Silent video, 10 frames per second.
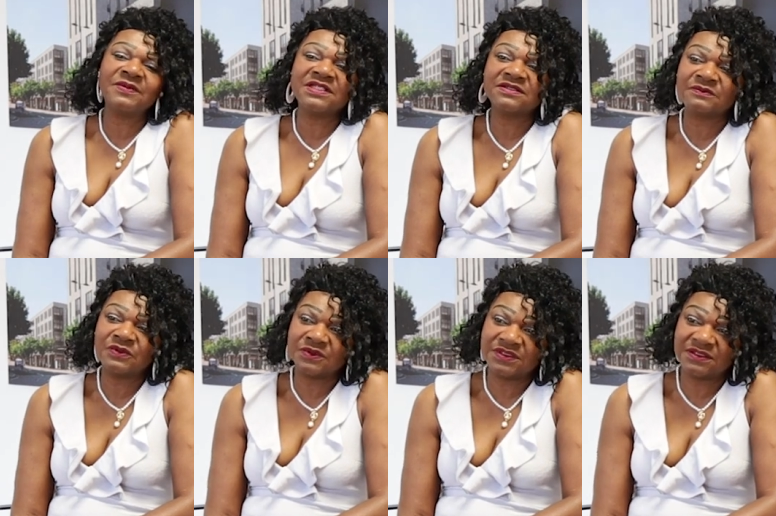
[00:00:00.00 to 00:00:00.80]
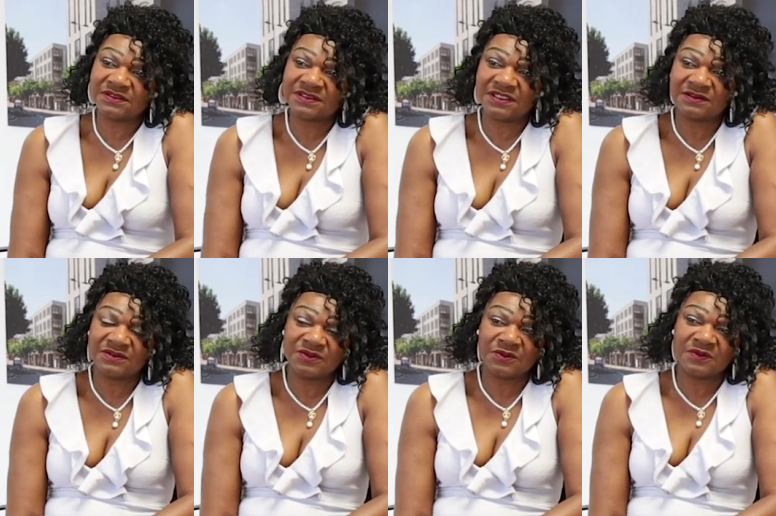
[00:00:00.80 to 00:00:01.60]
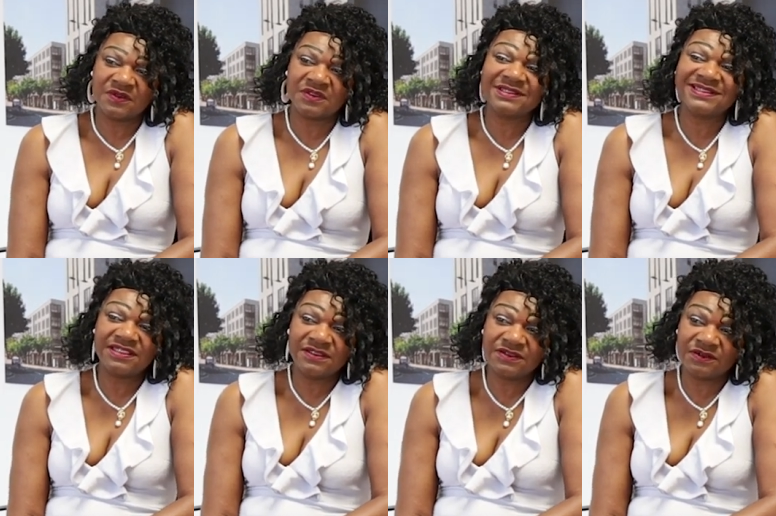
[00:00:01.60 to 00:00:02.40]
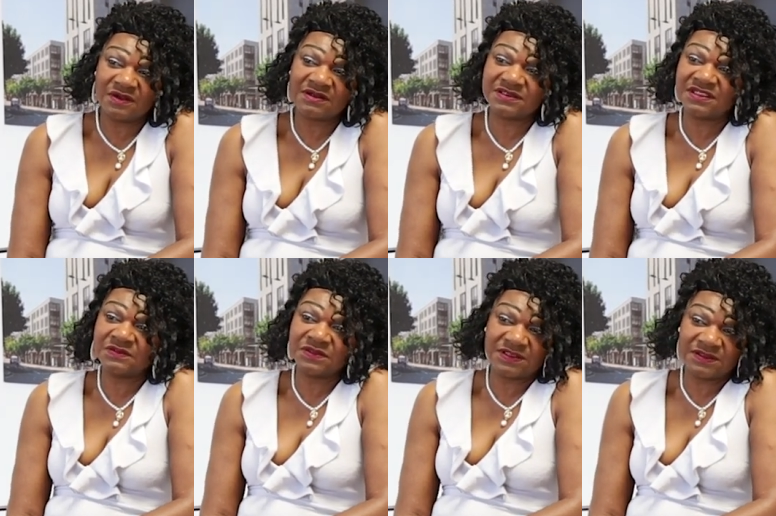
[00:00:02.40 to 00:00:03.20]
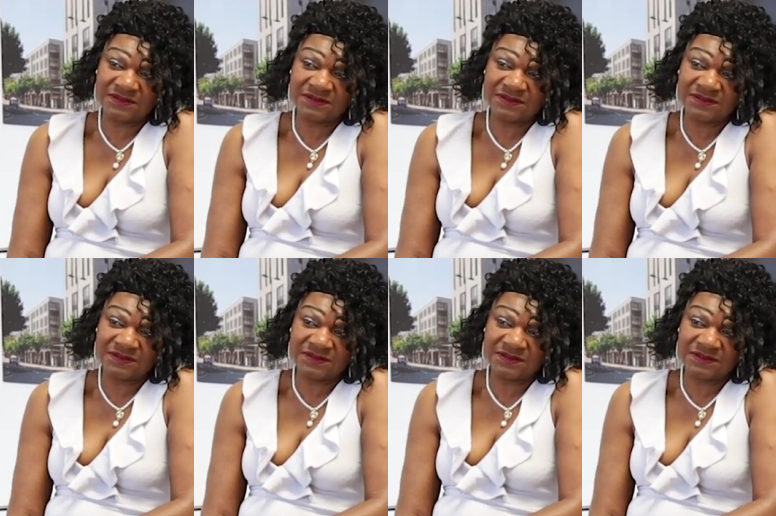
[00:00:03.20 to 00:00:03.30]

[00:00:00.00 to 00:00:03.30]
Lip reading: that's been supporting us and to continue asking them to